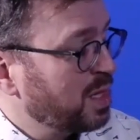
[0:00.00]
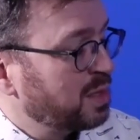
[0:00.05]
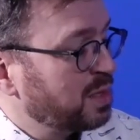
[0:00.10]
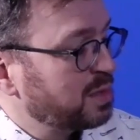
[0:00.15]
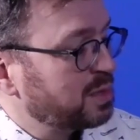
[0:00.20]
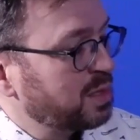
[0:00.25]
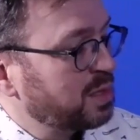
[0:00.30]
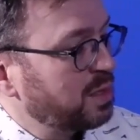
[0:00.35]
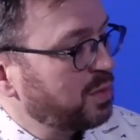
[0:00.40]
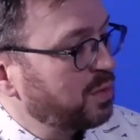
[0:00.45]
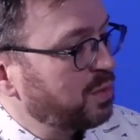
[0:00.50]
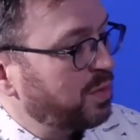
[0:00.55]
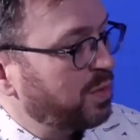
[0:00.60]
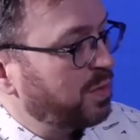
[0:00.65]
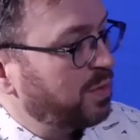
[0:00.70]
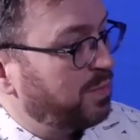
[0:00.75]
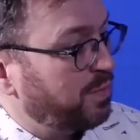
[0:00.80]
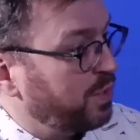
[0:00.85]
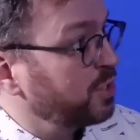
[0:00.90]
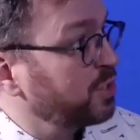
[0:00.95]
So the
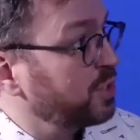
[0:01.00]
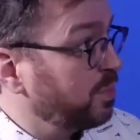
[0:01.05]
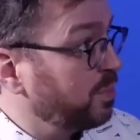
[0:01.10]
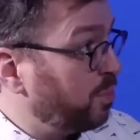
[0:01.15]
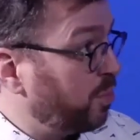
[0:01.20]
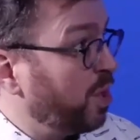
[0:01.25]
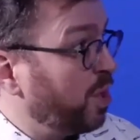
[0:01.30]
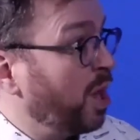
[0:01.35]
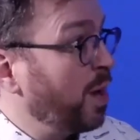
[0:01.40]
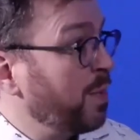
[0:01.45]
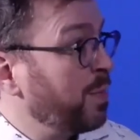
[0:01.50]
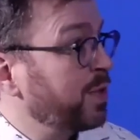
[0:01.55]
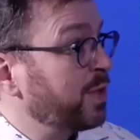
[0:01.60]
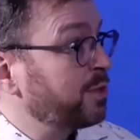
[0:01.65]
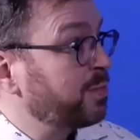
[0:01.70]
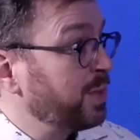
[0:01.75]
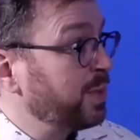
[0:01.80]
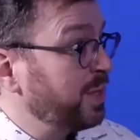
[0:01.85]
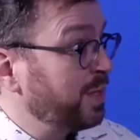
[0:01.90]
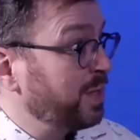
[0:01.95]
version of Prime that's
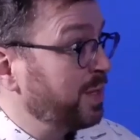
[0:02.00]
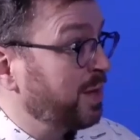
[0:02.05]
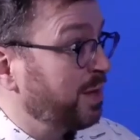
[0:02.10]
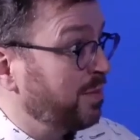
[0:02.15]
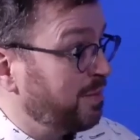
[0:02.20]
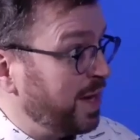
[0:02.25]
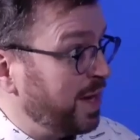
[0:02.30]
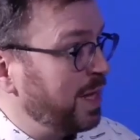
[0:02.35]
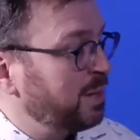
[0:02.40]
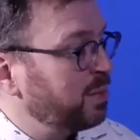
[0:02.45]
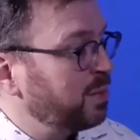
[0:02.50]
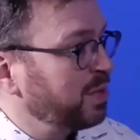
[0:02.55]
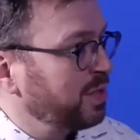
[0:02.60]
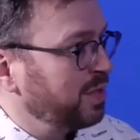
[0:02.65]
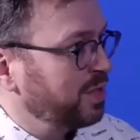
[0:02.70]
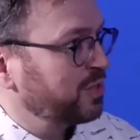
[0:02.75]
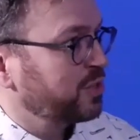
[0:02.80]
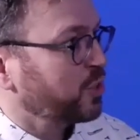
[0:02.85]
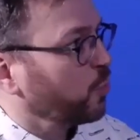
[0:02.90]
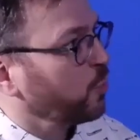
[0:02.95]
been available
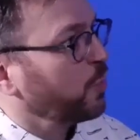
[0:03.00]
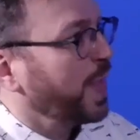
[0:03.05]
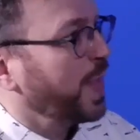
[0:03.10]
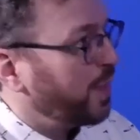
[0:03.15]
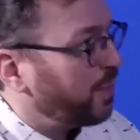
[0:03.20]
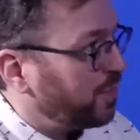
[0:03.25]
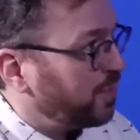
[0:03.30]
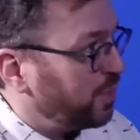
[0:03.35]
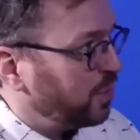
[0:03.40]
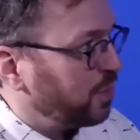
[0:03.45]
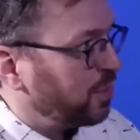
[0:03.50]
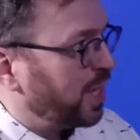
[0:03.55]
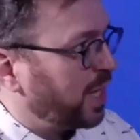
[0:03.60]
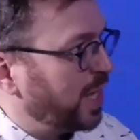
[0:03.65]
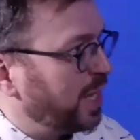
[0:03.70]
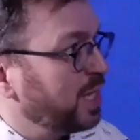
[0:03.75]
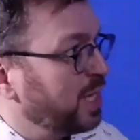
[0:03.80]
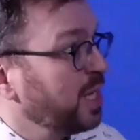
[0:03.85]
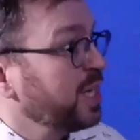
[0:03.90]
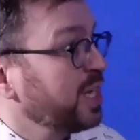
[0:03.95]
and sold out in the
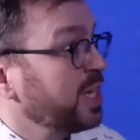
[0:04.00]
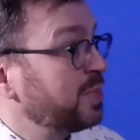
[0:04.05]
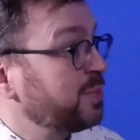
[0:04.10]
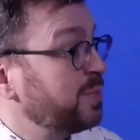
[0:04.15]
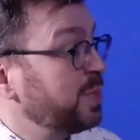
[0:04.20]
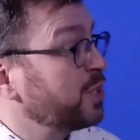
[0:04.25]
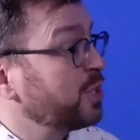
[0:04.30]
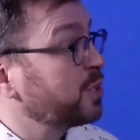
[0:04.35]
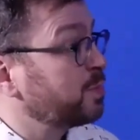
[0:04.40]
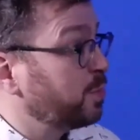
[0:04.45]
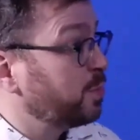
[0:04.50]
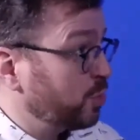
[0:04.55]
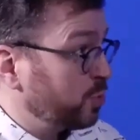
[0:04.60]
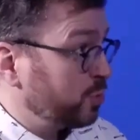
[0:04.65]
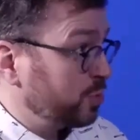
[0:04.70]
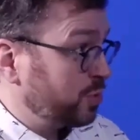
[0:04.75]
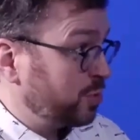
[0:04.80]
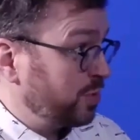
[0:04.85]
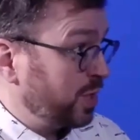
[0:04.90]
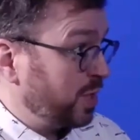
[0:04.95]
UK has been a
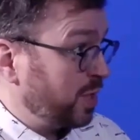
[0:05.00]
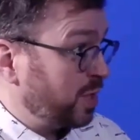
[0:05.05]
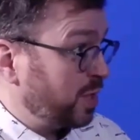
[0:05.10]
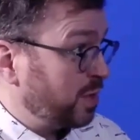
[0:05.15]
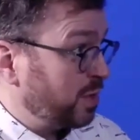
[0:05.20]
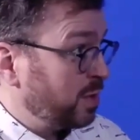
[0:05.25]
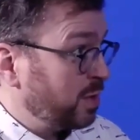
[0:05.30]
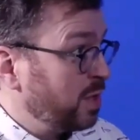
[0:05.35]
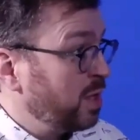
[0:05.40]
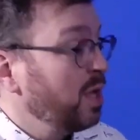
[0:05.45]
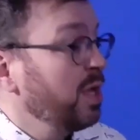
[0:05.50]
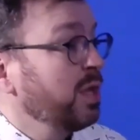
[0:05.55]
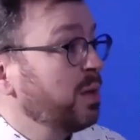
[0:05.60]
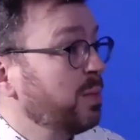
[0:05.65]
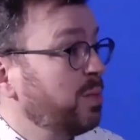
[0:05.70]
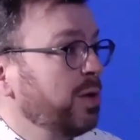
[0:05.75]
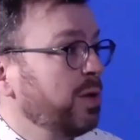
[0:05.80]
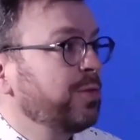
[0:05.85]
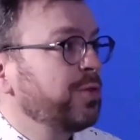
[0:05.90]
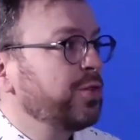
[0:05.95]
sports drink. The
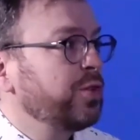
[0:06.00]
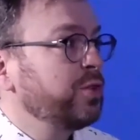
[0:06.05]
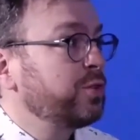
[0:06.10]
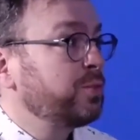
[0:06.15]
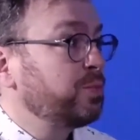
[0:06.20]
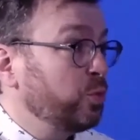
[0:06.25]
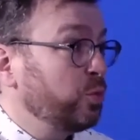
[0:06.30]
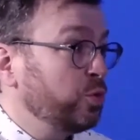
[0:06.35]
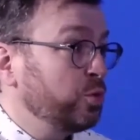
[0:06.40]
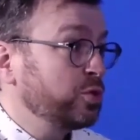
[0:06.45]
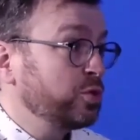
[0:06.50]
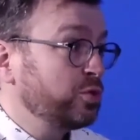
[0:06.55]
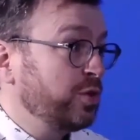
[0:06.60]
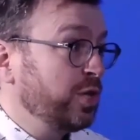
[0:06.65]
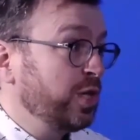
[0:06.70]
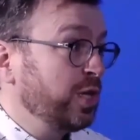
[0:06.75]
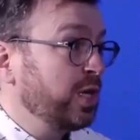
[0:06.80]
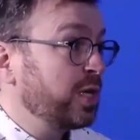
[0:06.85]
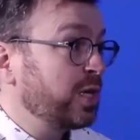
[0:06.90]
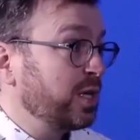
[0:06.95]
purpose of the sports
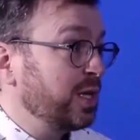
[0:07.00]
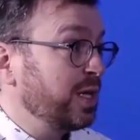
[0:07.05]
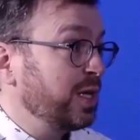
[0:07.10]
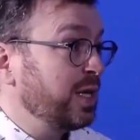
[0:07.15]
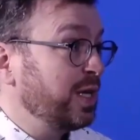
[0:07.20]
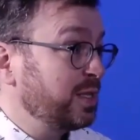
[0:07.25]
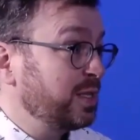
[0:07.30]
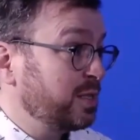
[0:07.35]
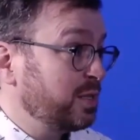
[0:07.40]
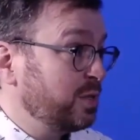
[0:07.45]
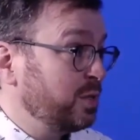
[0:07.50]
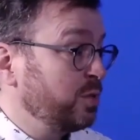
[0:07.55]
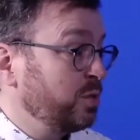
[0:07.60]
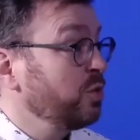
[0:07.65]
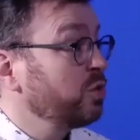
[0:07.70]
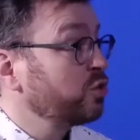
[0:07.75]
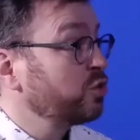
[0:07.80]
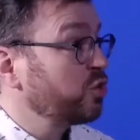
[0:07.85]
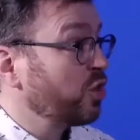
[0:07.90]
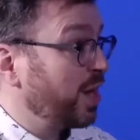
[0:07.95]
drink is to
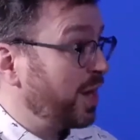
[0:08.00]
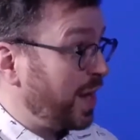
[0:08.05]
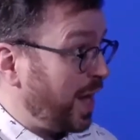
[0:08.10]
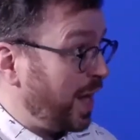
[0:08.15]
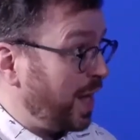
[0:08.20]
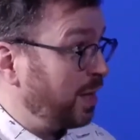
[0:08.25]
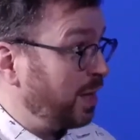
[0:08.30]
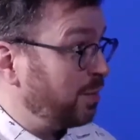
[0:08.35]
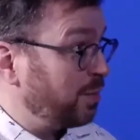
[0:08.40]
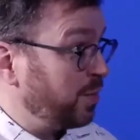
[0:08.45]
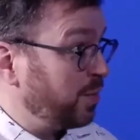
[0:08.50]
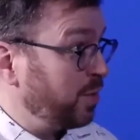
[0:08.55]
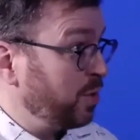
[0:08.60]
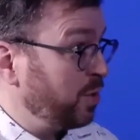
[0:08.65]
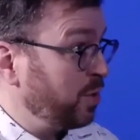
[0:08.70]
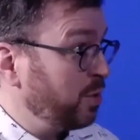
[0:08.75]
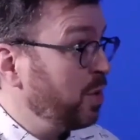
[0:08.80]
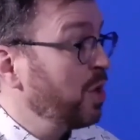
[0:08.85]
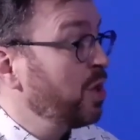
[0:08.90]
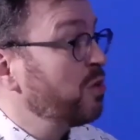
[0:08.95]
try and help you
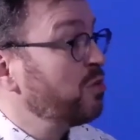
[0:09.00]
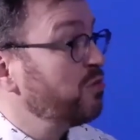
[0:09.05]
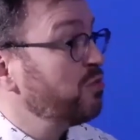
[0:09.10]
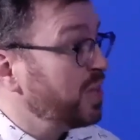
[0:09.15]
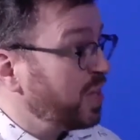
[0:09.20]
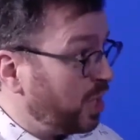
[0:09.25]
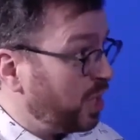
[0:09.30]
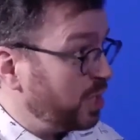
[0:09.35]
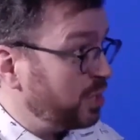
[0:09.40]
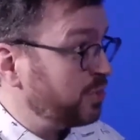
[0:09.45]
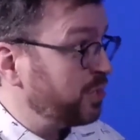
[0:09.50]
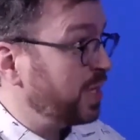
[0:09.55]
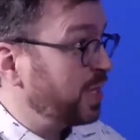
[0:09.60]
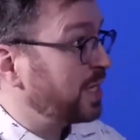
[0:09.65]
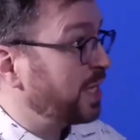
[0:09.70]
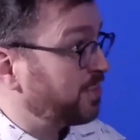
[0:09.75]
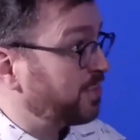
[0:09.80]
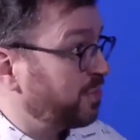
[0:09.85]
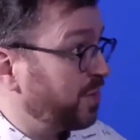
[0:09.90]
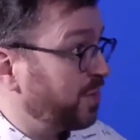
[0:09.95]
rehydrate after